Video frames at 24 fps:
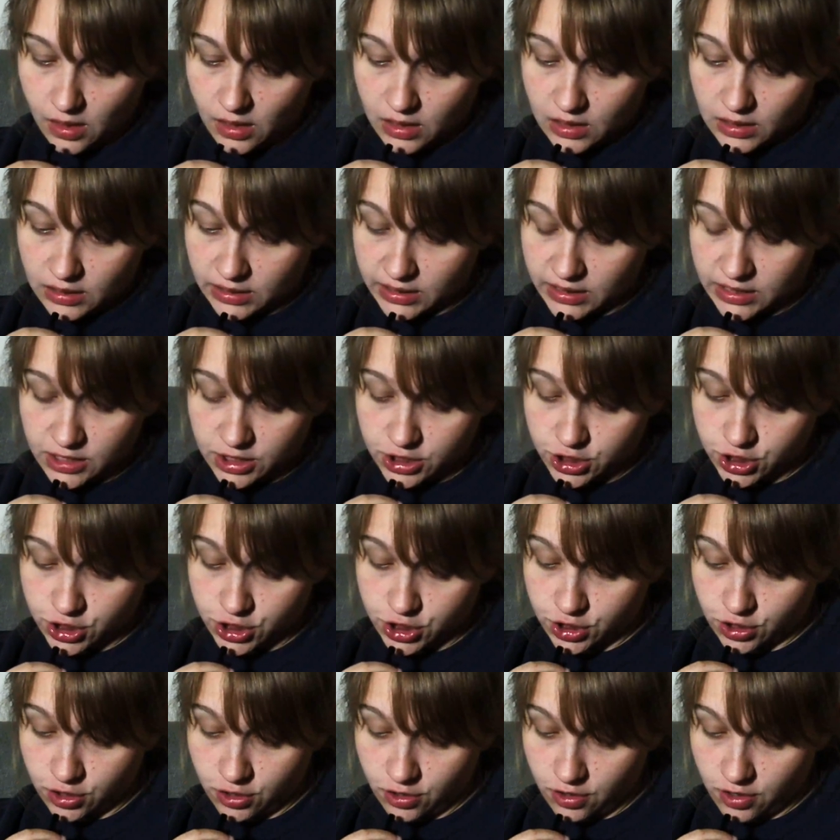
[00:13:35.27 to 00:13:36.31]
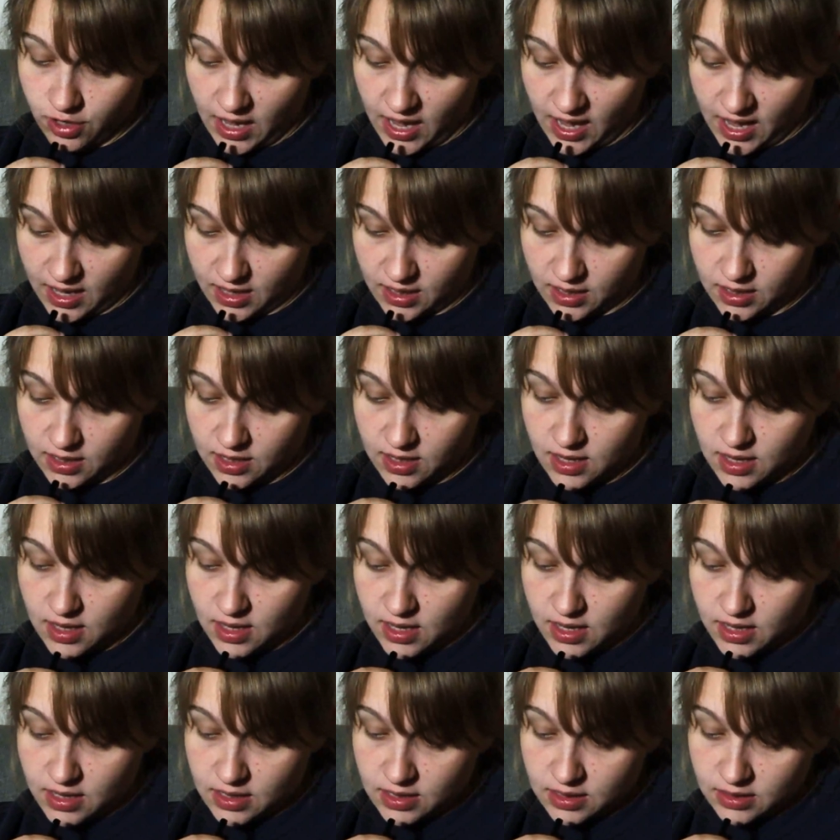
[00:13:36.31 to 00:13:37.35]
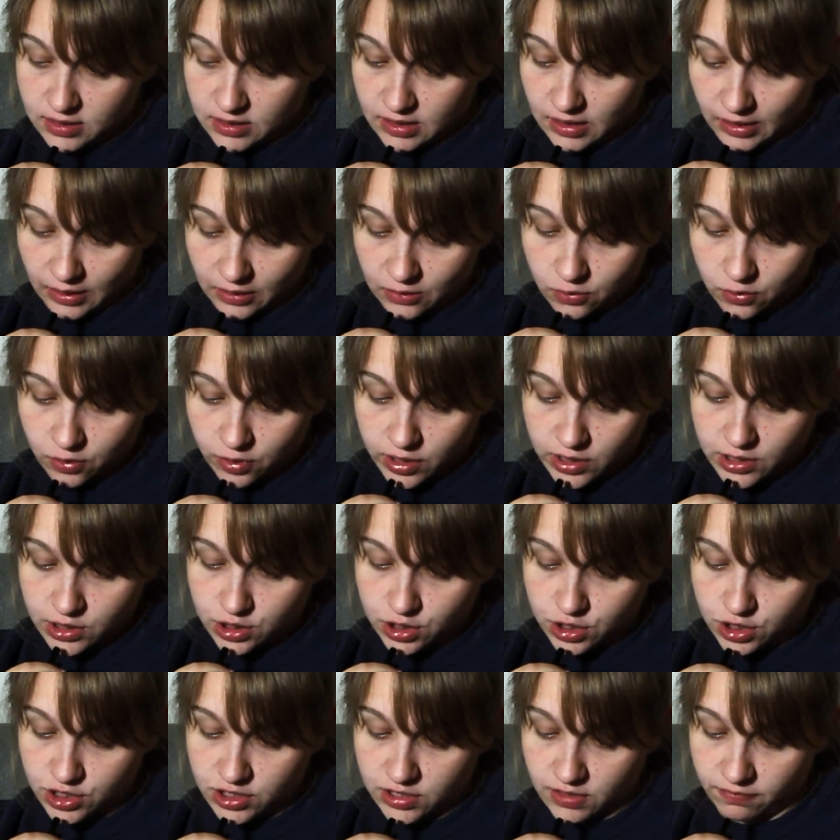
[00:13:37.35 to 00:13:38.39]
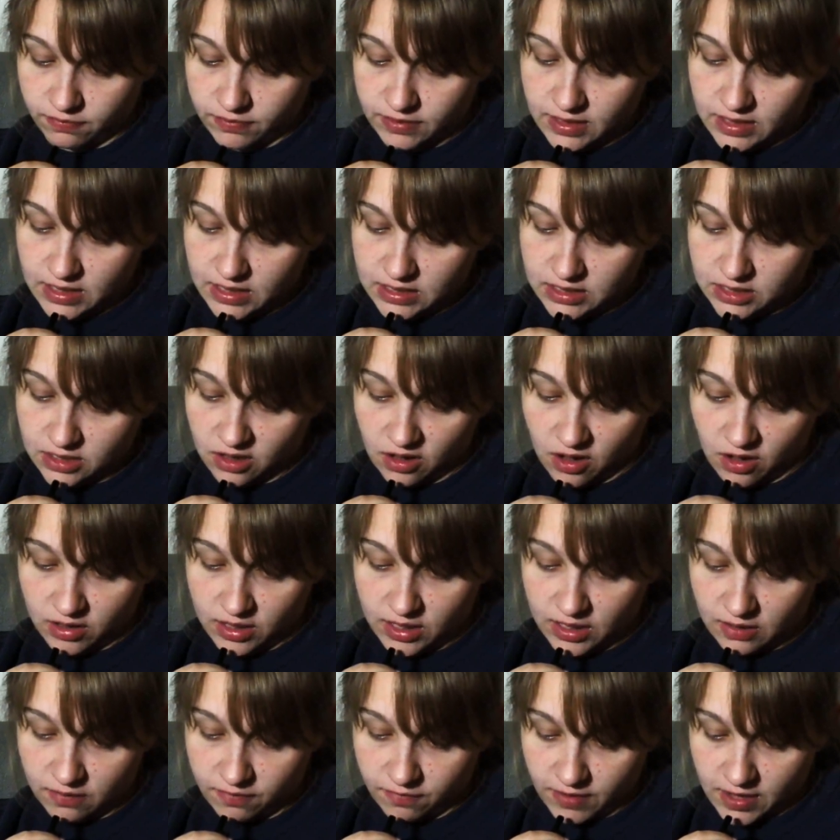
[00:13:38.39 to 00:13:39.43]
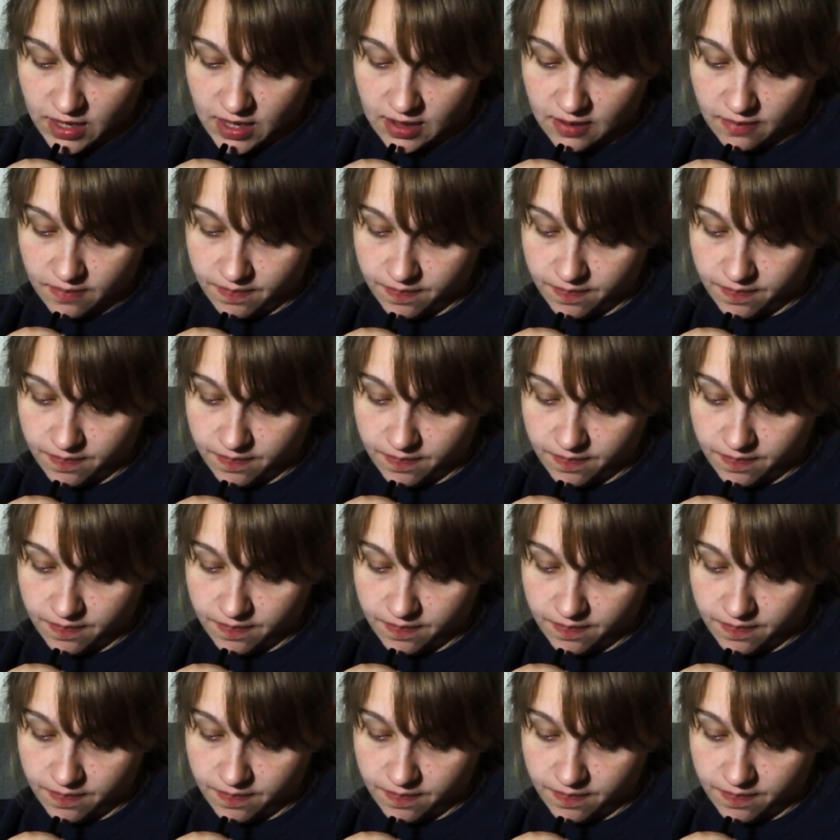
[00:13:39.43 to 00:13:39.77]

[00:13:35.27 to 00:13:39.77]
Lina just shook her head. The little creature shifted its claw-like feet